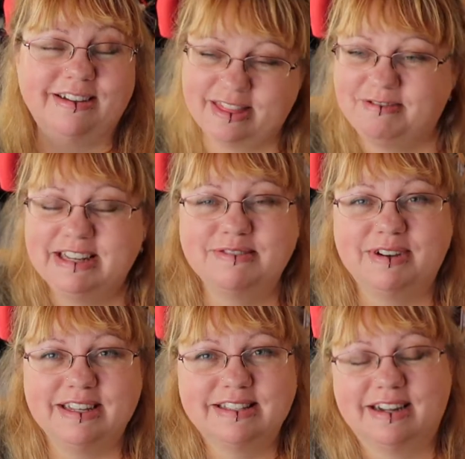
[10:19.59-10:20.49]
The reason
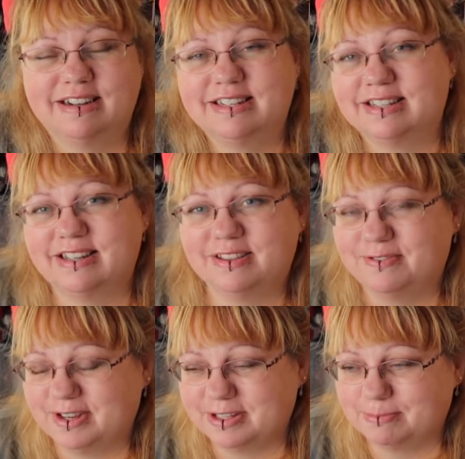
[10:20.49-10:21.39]
why I started it in the
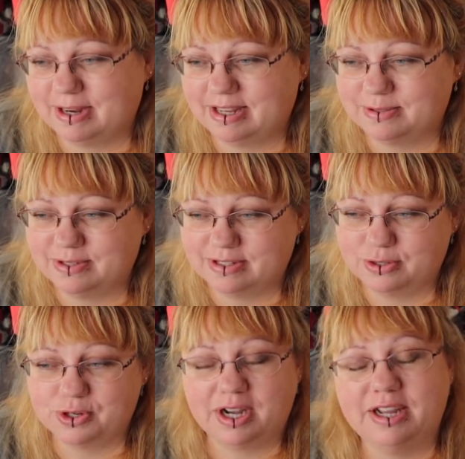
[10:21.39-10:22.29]
first place is to
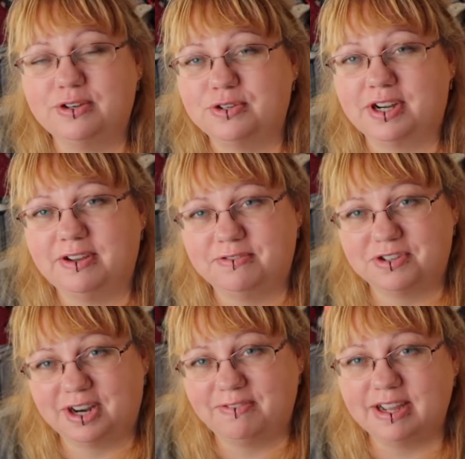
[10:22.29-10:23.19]
try and drive
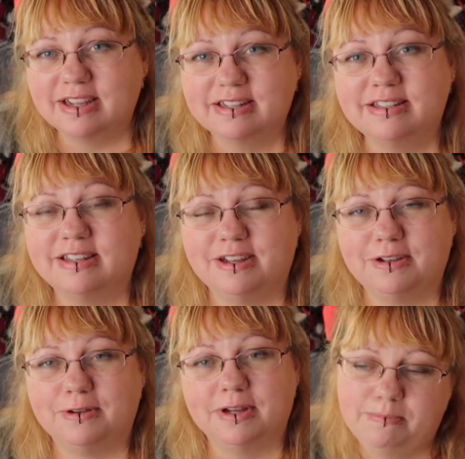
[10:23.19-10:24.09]
traffic
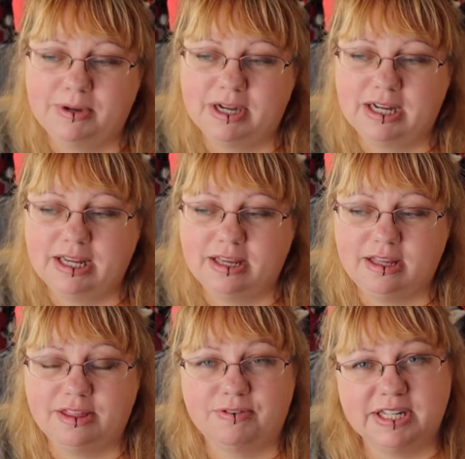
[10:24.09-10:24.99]
to
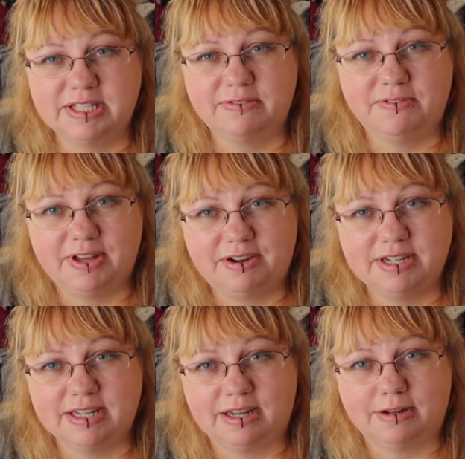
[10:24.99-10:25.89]
my Threads of a
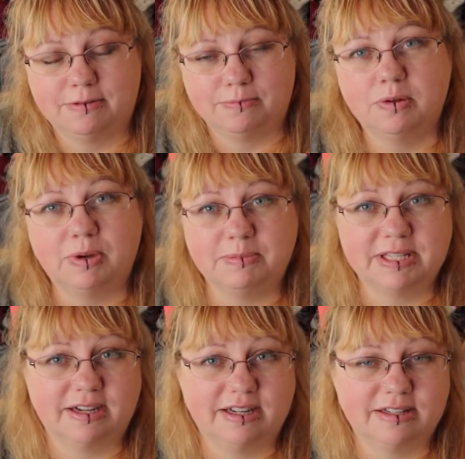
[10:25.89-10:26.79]
Fairytale
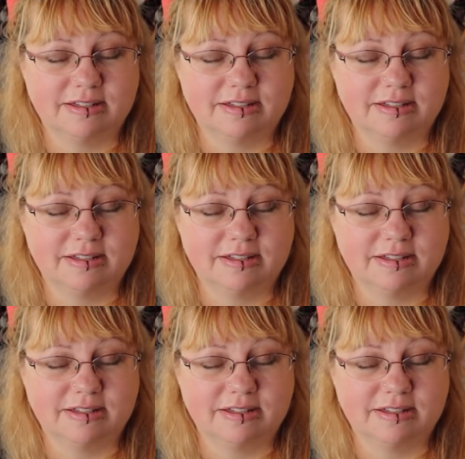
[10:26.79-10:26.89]
website.